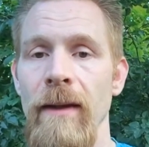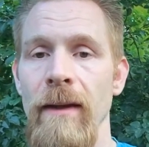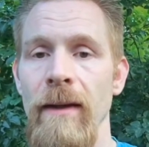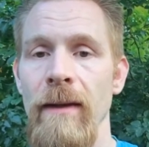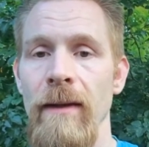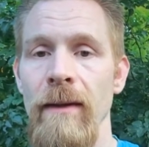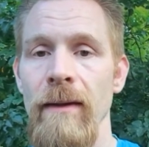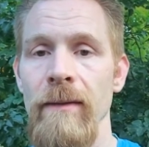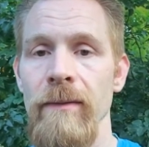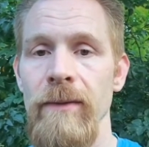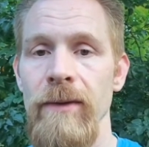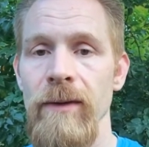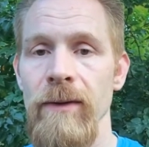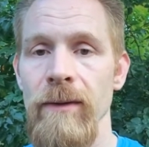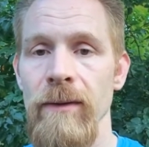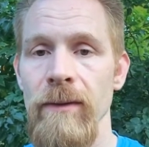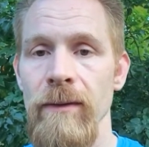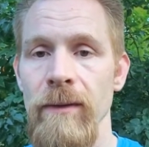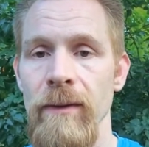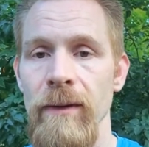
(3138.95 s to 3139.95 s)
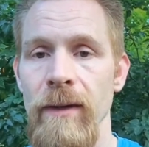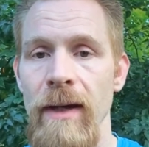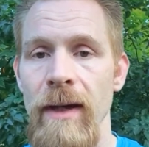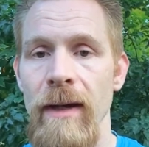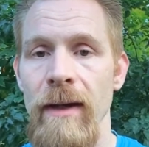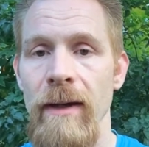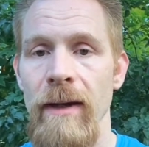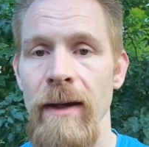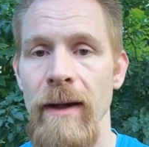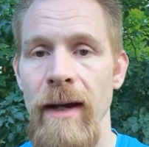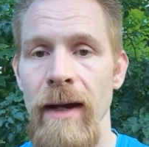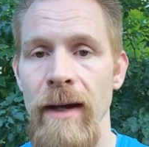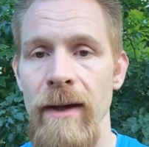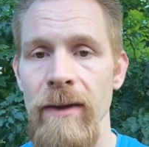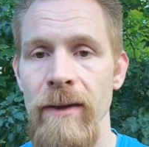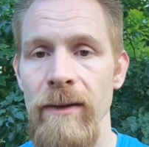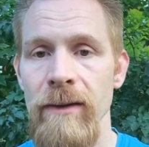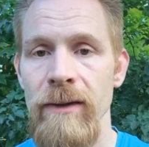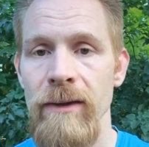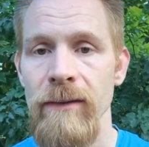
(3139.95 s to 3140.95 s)
So
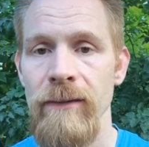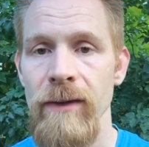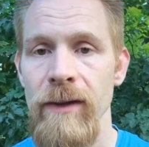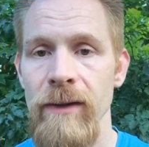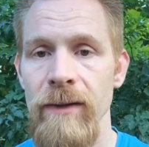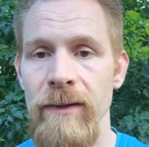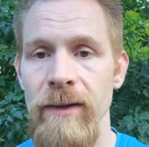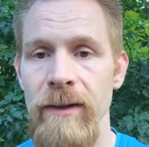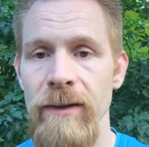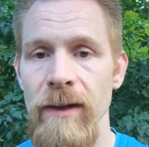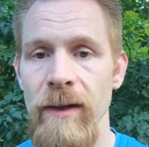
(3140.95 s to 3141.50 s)
Heather Silverio says,